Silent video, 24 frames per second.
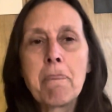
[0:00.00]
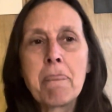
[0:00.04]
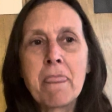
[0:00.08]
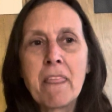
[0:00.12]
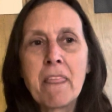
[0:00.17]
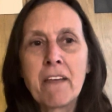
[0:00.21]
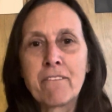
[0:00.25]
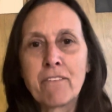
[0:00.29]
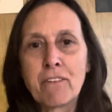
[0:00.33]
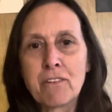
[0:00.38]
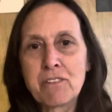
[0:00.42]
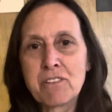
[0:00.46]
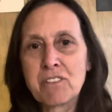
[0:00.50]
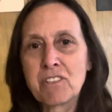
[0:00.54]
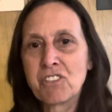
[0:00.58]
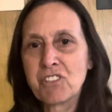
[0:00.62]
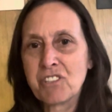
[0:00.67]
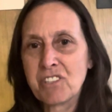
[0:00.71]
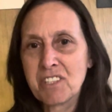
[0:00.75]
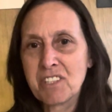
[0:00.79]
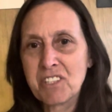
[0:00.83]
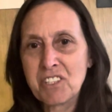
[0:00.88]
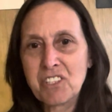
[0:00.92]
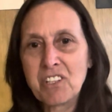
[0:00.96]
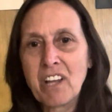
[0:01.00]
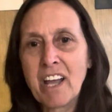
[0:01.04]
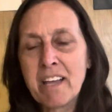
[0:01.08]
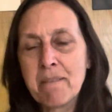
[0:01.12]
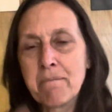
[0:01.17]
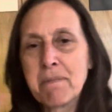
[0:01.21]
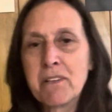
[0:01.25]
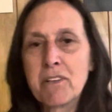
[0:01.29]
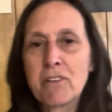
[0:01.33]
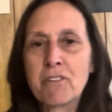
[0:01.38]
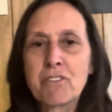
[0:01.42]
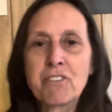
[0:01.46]
versus just
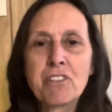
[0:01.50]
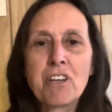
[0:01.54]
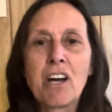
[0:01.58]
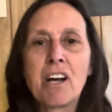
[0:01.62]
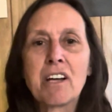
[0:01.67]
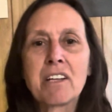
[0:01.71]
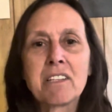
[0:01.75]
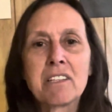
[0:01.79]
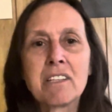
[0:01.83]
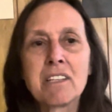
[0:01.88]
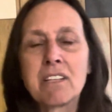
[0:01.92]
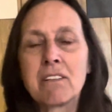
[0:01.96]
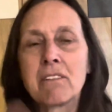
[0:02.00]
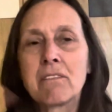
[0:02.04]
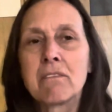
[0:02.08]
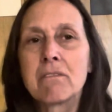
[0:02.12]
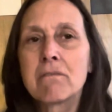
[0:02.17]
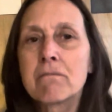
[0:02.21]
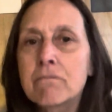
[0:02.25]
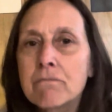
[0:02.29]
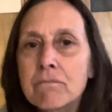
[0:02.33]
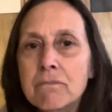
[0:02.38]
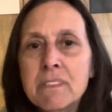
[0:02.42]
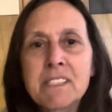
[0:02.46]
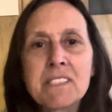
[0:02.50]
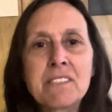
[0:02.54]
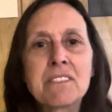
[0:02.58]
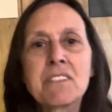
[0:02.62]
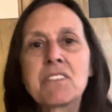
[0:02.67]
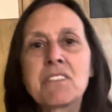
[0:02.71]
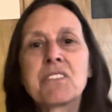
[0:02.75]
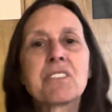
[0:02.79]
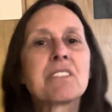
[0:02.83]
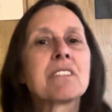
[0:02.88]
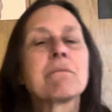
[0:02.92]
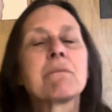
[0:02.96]
typing or talking, listening
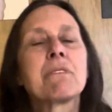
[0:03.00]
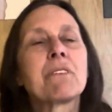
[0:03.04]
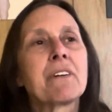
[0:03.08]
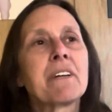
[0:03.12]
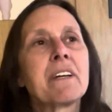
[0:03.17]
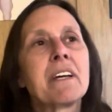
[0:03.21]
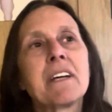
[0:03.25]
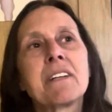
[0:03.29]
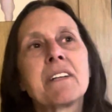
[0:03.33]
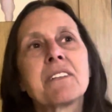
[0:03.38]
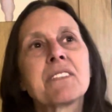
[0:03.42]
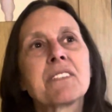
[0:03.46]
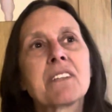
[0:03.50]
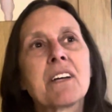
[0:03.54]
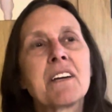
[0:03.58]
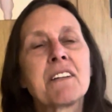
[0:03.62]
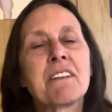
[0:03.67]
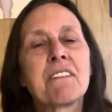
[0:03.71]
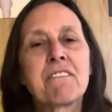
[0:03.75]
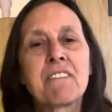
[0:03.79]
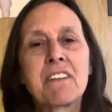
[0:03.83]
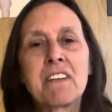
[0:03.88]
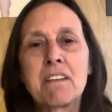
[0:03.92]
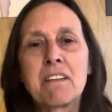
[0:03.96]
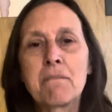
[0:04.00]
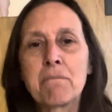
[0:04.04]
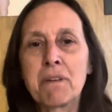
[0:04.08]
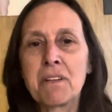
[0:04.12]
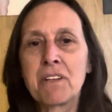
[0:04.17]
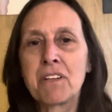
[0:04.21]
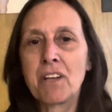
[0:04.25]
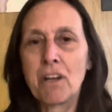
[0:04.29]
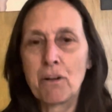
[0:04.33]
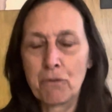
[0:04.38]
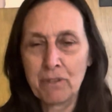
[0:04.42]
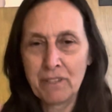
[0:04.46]
to them in our heads kind of thing, but
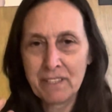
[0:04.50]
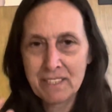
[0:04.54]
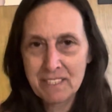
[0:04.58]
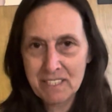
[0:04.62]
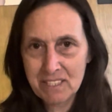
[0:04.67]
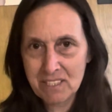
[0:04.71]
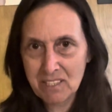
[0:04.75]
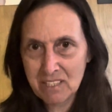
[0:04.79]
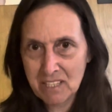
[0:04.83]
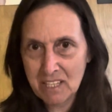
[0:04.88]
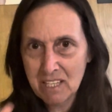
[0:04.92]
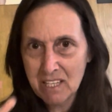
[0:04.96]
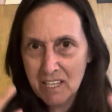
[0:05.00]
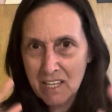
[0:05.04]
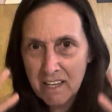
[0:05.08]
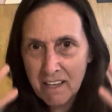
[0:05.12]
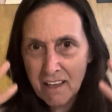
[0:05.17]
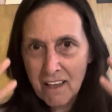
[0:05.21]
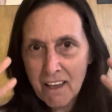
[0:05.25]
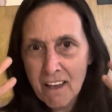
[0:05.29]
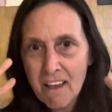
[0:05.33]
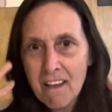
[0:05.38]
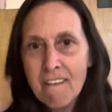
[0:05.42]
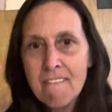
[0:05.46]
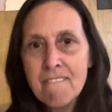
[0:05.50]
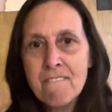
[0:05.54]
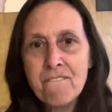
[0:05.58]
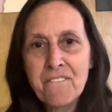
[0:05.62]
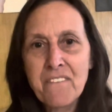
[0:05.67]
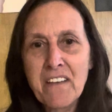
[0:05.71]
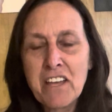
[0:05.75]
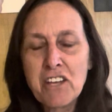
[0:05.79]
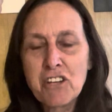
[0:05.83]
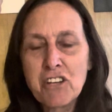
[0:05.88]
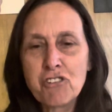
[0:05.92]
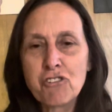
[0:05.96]
not really seeing
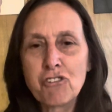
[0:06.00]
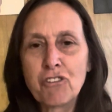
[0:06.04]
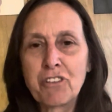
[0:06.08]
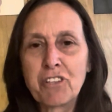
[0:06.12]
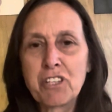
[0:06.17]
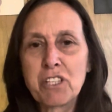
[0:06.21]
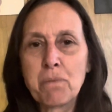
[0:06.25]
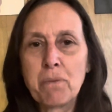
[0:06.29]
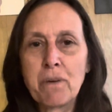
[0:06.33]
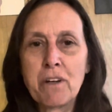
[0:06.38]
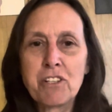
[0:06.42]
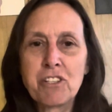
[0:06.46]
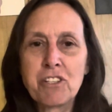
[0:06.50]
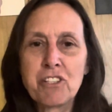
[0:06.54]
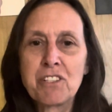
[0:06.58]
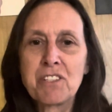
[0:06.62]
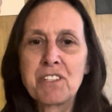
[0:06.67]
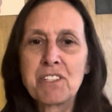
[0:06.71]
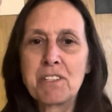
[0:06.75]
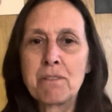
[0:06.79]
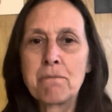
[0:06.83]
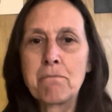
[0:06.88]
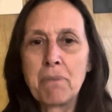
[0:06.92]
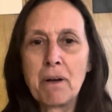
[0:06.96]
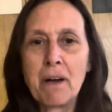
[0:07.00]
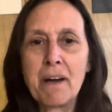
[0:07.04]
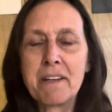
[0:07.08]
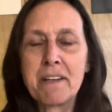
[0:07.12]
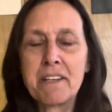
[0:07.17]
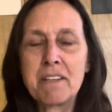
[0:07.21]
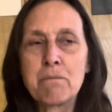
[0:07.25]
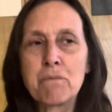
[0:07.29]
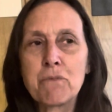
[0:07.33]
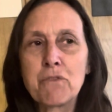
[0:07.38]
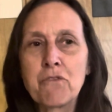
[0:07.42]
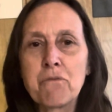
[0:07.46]
facial expressions and body
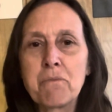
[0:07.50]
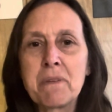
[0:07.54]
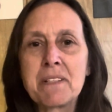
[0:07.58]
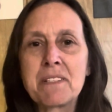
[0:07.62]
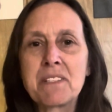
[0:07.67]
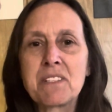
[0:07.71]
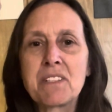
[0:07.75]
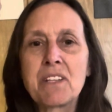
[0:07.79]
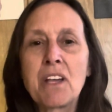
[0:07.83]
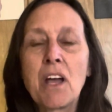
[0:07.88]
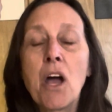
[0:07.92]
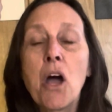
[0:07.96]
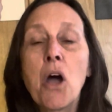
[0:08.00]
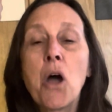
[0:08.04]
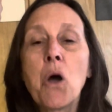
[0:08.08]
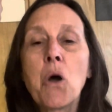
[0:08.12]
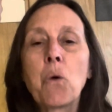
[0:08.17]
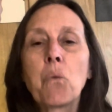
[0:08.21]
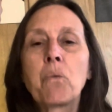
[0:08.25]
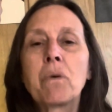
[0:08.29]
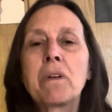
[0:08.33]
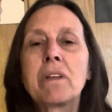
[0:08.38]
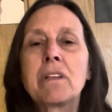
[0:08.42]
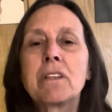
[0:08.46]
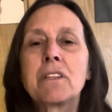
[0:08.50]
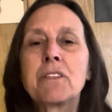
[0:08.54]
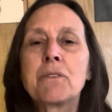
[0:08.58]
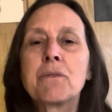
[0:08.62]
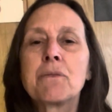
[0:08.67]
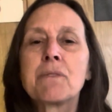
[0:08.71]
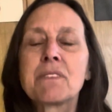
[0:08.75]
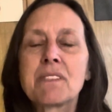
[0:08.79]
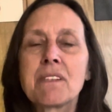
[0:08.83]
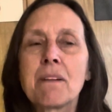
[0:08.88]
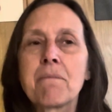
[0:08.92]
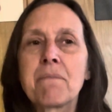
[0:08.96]
movements. We lose
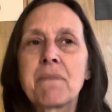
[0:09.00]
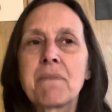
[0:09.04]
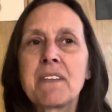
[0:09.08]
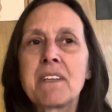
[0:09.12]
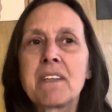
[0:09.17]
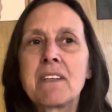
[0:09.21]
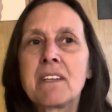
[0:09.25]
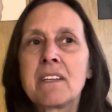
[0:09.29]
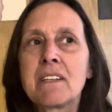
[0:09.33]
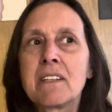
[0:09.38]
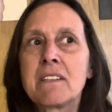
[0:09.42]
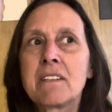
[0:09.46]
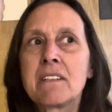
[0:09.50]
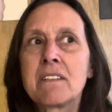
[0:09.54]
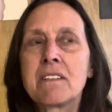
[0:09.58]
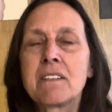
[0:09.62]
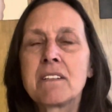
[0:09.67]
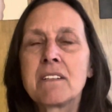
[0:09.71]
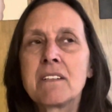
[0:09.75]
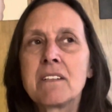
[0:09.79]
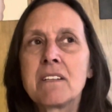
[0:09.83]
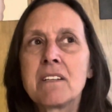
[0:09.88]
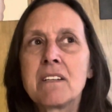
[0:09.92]
something in